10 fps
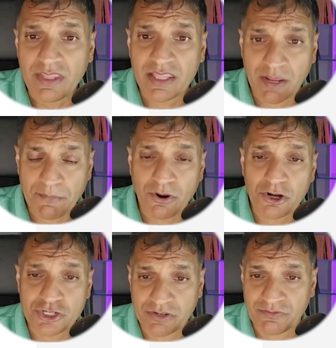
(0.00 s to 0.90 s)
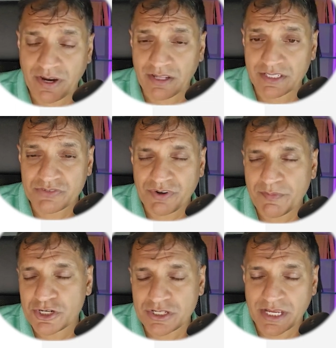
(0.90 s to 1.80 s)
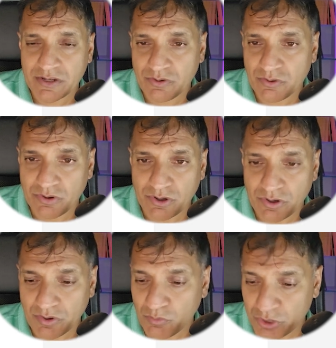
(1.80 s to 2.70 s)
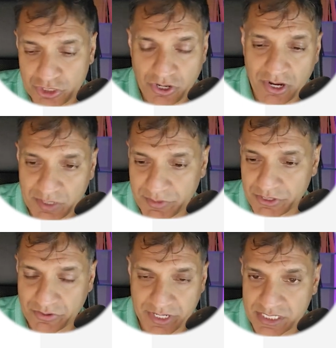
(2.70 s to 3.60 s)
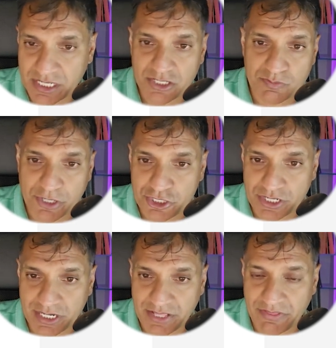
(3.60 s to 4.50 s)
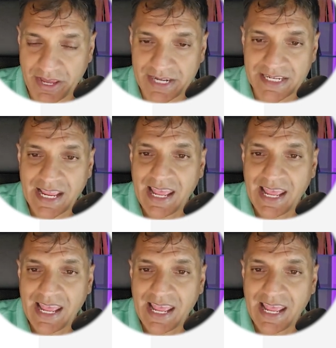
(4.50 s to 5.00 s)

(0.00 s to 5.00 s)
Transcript: That project file is very much like a Word document or an Excel spreadsheet in that